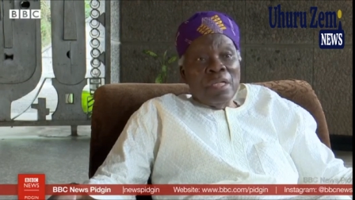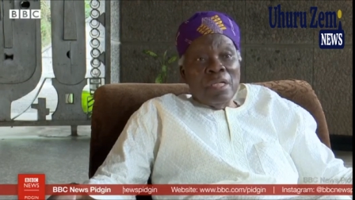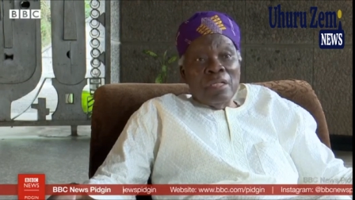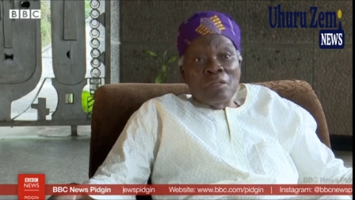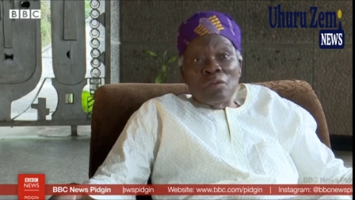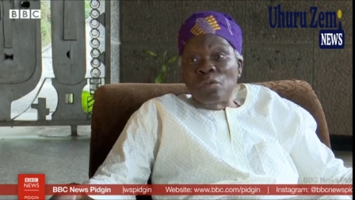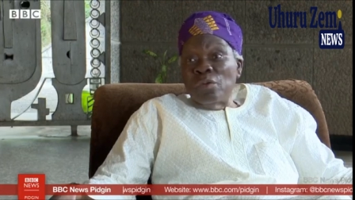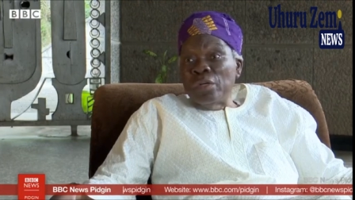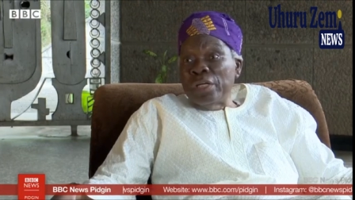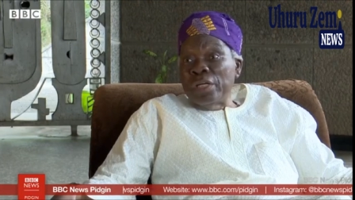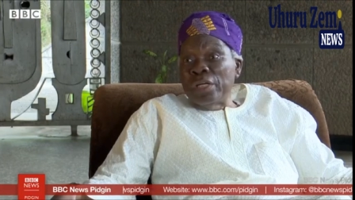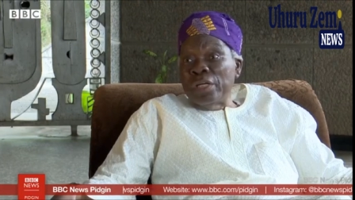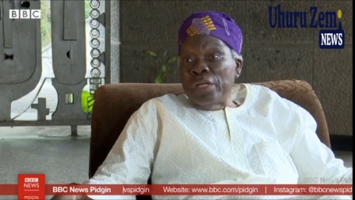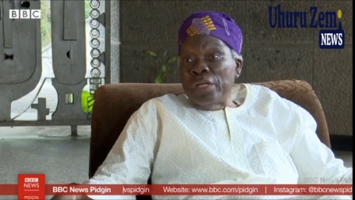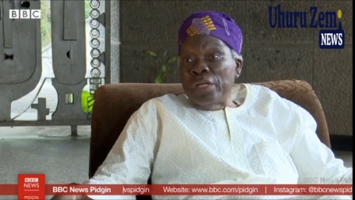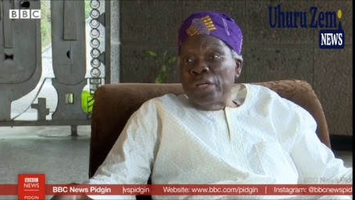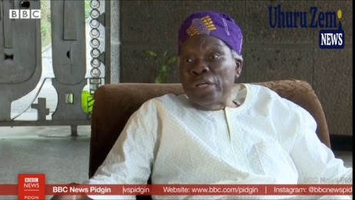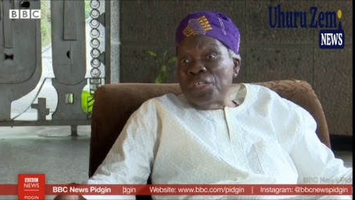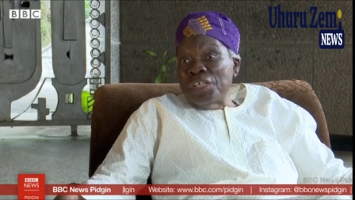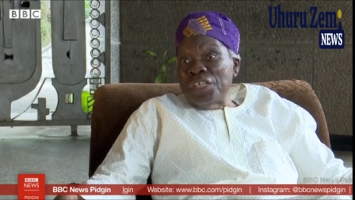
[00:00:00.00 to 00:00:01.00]
It will lead
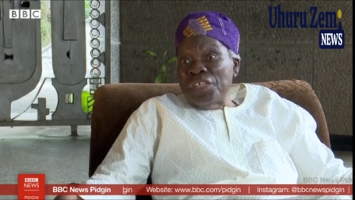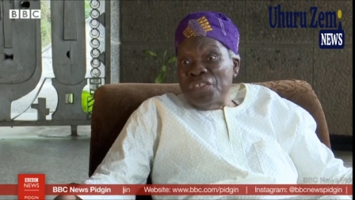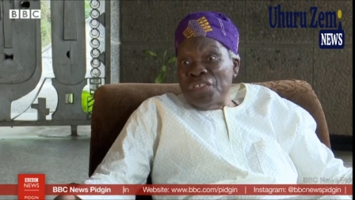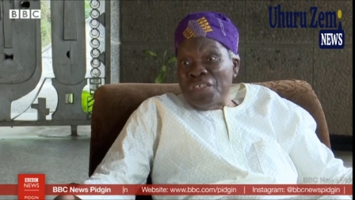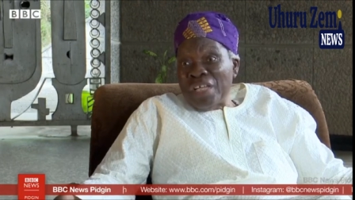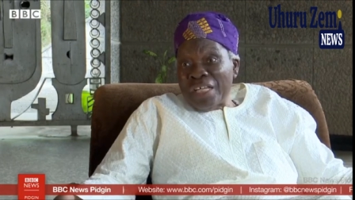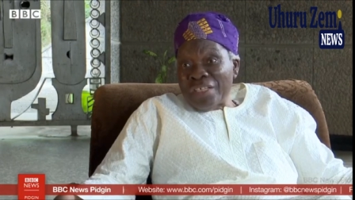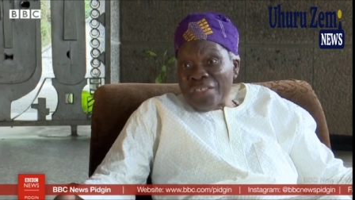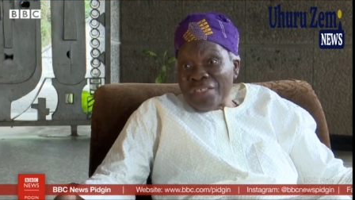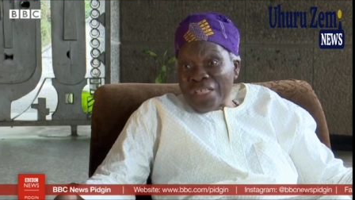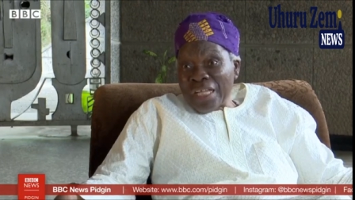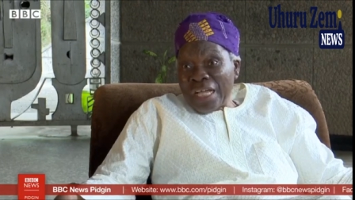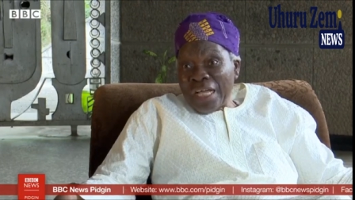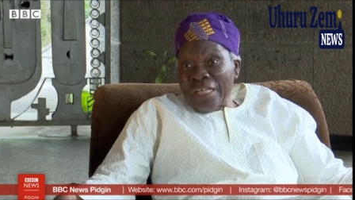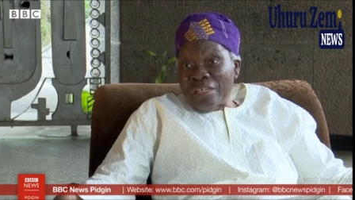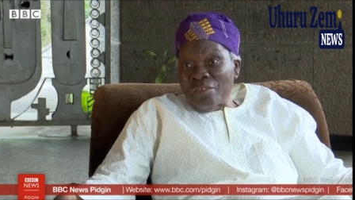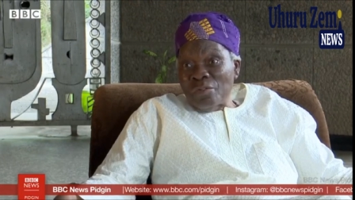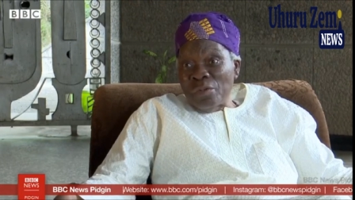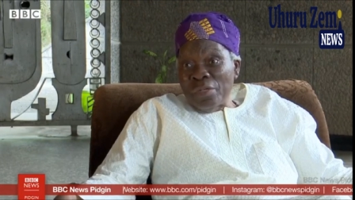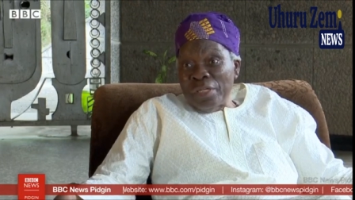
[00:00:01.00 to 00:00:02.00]
to disaster,
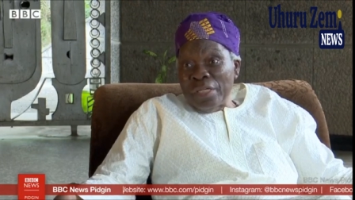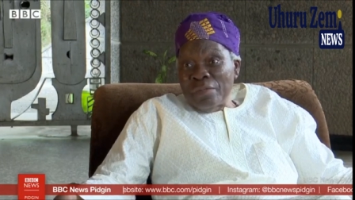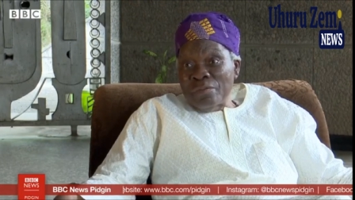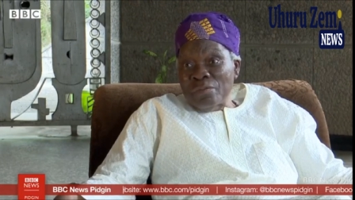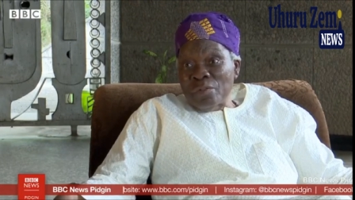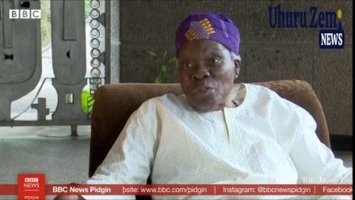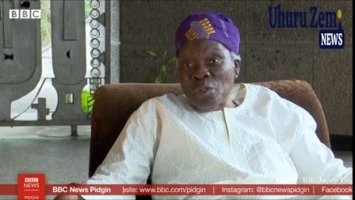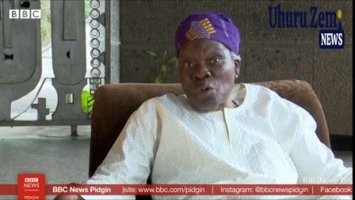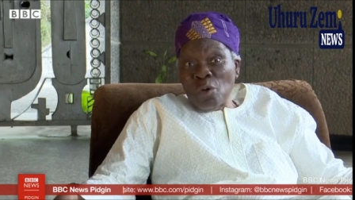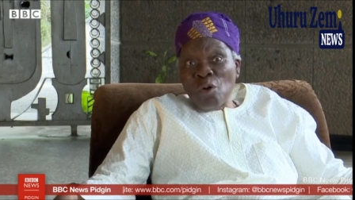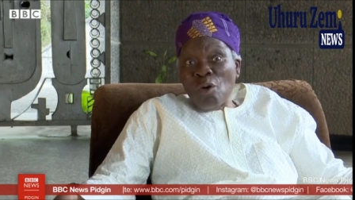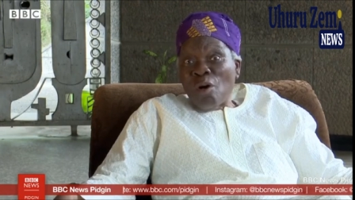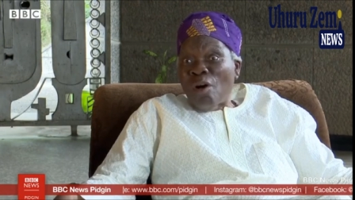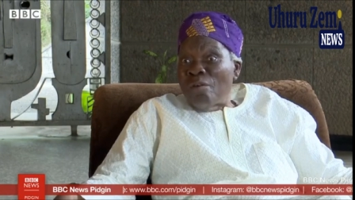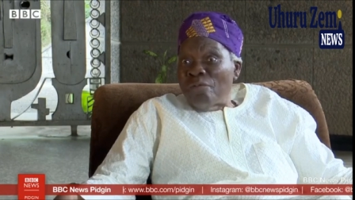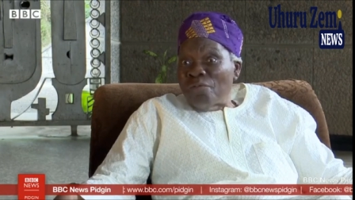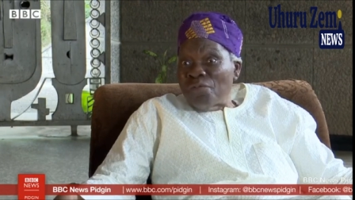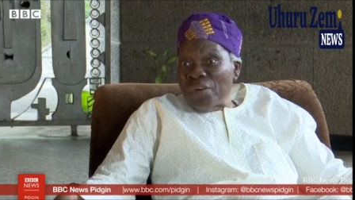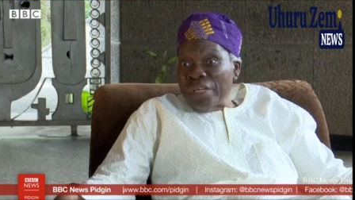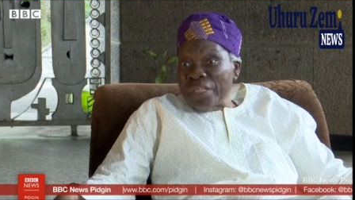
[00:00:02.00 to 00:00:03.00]
it will lead to
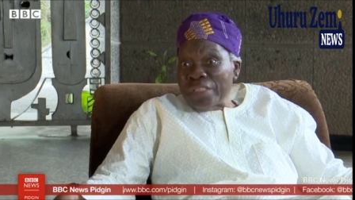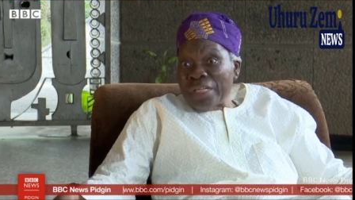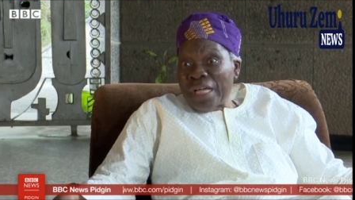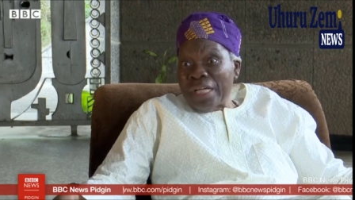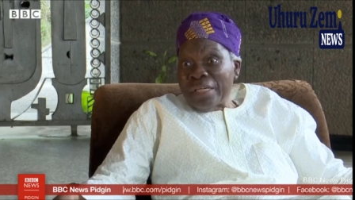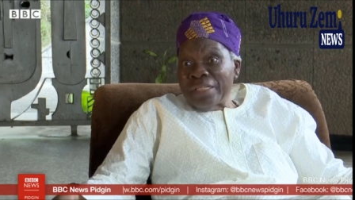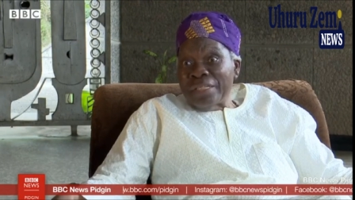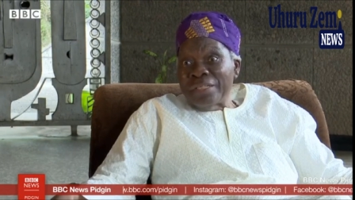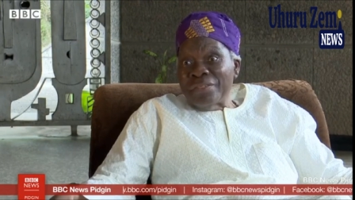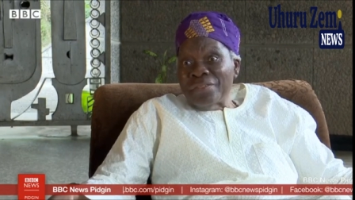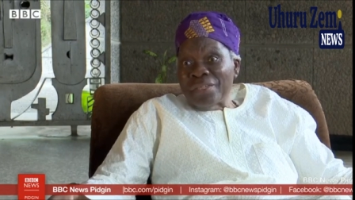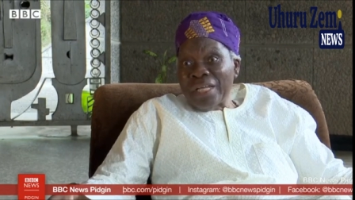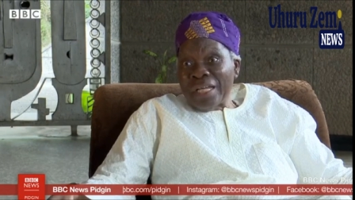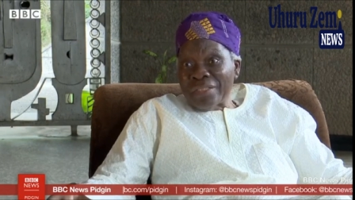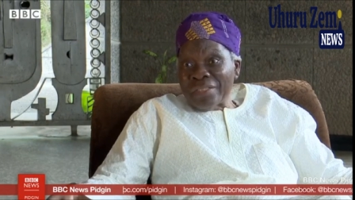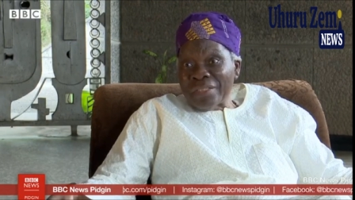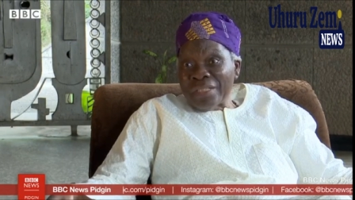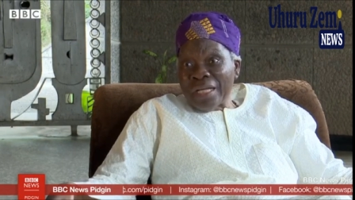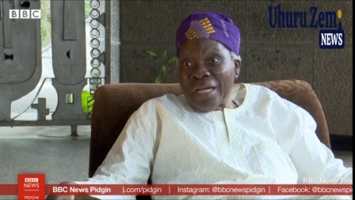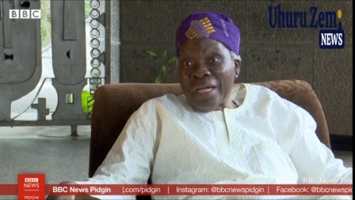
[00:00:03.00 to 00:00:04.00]
conflict and
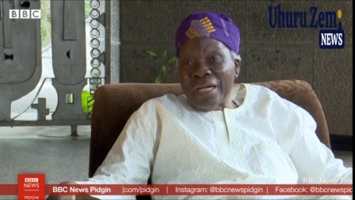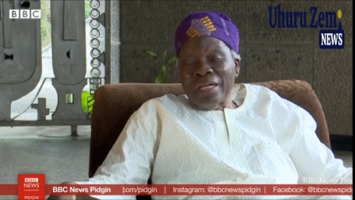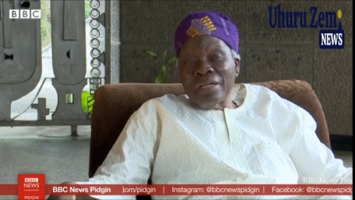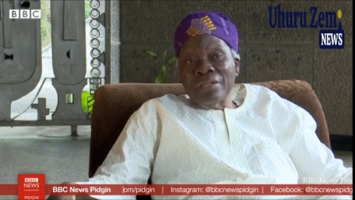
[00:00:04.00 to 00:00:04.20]
disaster.